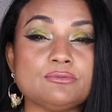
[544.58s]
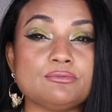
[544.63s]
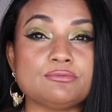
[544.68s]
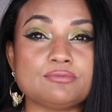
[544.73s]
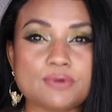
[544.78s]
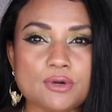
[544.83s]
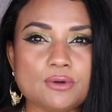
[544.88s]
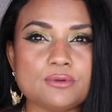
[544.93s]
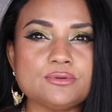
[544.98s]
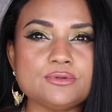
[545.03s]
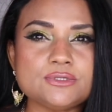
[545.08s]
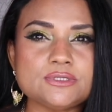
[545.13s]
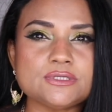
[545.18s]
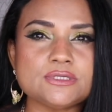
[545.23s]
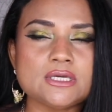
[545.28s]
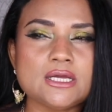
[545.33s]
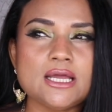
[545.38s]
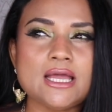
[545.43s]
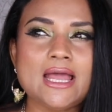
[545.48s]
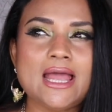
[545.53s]

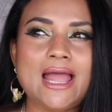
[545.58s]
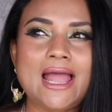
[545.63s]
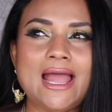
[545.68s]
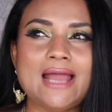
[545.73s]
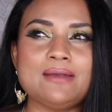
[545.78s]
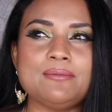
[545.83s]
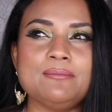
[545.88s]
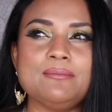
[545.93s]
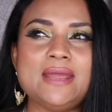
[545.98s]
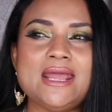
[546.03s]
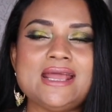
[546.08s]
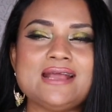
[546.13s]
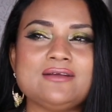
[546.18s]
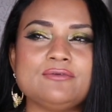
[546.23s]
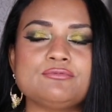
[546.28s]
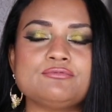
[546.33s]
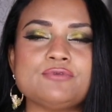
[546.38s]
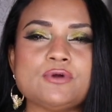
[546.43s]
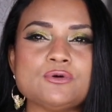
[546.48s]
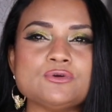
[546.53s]
rose and make
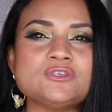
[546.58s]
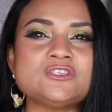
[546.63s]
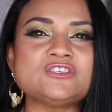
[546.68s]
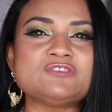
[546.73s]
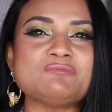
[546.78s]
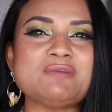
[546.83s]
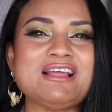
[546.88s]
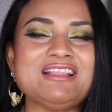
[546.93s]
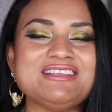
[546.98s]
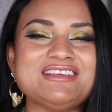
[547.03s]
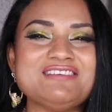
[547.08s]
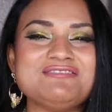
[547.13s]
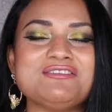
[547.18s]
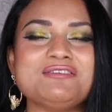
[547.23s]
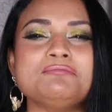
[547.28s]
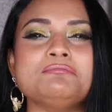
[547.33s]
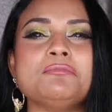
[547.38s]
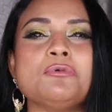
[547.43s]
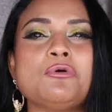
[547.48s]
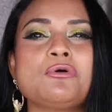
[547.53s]
rose smell
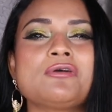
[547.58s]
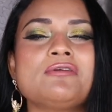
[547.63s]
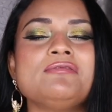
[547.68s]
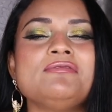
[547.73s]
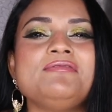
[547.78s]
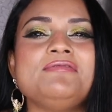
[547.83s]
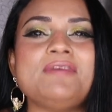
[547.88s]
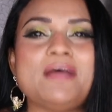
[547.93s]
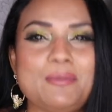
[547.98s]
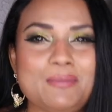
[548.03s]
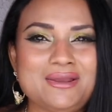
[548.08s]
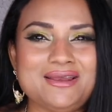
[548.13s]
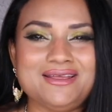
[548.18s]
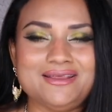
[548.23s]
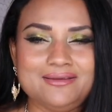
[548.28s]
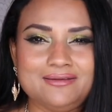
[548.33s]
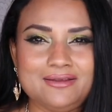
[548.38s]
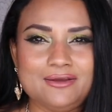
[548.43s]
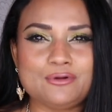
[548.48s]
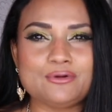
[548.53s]
even more
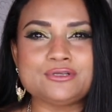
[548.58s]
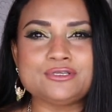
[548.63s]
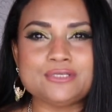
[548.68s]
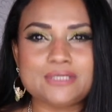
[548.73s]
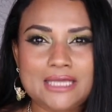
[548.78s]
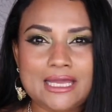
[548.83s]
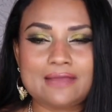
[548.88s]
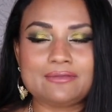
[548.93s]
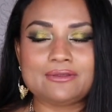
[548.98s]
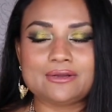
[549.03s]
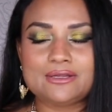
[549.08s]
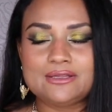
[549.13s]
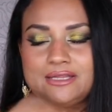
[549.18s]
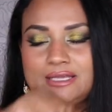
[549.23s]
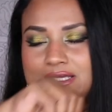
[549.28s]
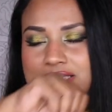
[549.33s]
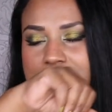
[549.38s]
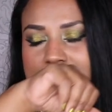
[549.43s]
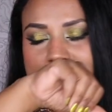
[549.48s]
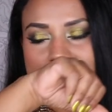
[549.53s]
feminine. You know, together
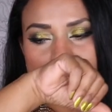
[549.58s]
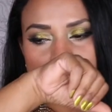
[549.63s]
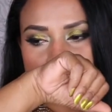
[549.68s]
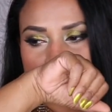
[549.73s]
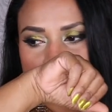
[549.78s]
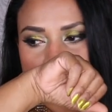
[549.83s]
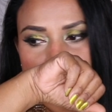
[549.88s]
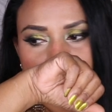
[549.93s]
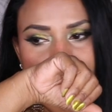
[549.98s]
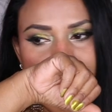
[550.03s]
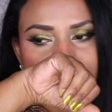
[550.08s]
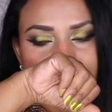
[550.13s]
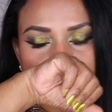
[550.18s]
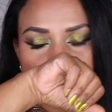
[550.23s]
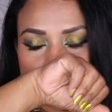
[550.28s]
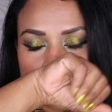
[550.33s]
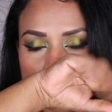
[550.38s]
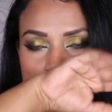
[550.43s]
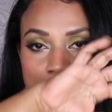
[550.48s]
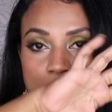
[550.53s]
they just
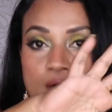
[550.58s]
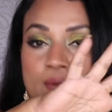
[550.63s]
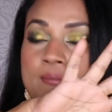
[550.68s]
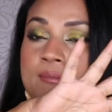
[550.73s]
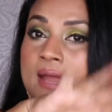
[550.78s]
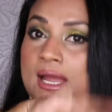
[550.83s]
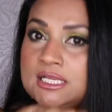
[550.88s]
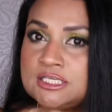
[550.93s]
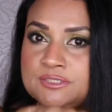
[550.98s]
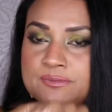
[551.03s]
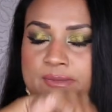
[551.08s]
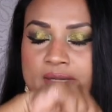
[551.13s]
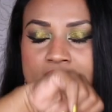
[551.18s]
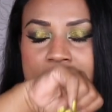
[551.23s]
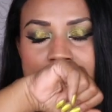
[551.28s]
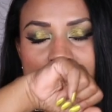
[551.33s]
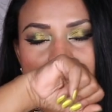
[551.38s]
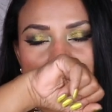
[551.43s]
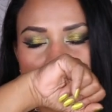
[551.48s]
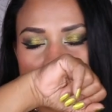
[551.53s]
are a match
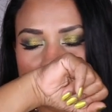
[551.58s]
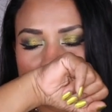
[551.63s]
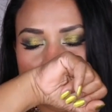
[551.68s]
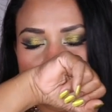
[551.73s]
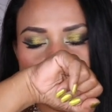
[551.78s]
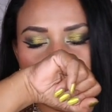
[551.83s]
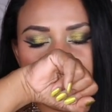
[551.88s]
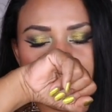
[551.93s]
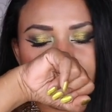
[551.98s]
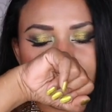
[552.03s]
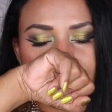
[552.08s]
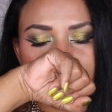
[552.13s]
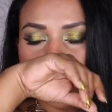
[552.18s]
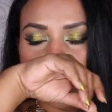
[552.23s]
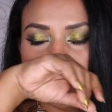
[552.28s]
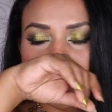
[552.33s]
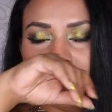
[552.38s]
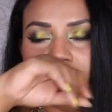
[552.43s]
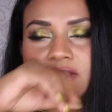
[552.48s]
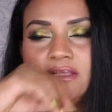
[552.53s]
made in heaven.
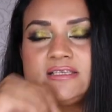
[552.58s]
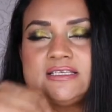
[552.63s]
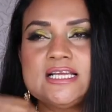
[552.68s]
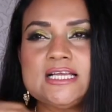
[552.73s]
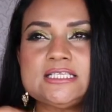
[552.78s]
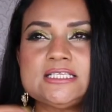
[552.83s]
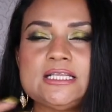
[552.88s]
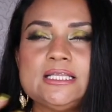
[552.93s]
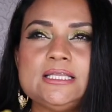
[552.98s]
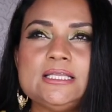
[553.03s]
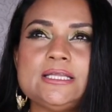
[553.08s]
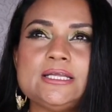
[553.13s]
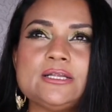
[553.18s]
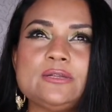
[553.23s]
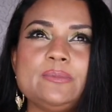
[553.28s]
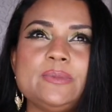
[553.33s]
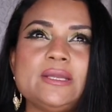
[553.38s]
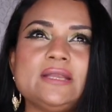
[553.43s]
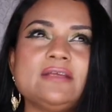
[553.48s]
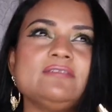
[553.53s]
So this has a
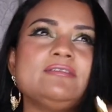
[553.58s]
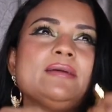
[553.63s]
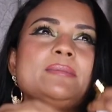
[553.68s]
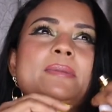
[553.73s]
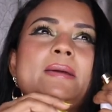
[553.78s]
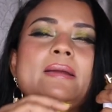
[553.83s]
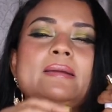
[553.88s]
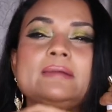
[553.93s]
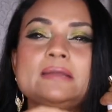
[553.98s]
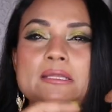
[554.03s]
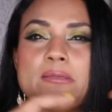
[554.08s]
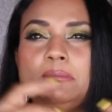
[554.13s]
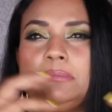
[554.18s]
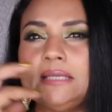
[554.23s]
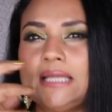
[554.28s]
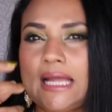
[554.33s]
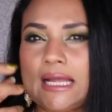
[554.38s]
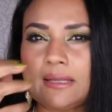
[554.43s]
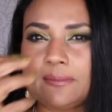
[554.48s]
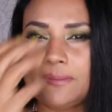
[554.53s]
little bit of apparently
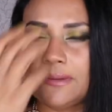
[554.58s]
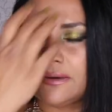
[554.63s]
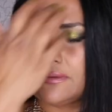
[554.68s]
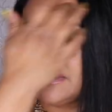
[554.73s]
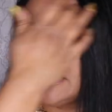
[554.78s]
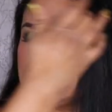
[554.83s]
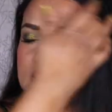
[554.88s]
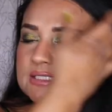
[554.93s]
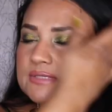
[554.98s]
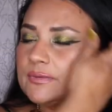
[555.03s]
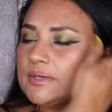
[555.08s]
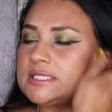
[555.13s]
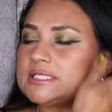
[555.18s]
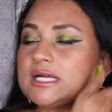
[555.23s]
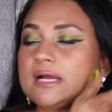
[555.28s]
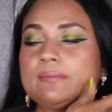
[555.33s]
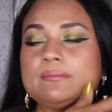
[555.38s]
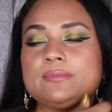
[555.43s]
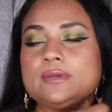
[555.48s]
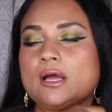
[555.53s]
blackberries, which
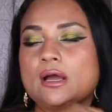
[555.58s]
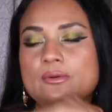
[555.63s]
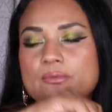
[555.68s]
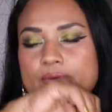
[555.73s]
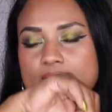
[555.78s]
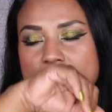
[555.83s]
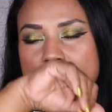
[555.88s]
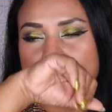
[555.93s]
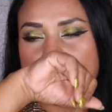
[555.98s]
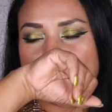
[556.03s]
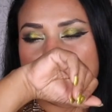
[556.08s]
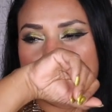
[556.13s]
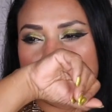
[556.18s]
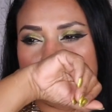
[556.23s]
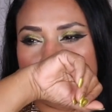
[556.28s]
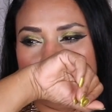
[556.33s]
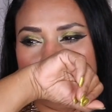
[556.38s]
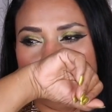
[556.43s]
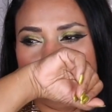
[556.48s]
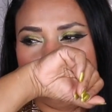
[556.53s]
I'm not really picking
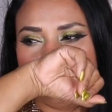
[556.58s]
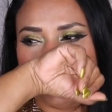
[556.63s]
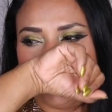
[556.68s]
up.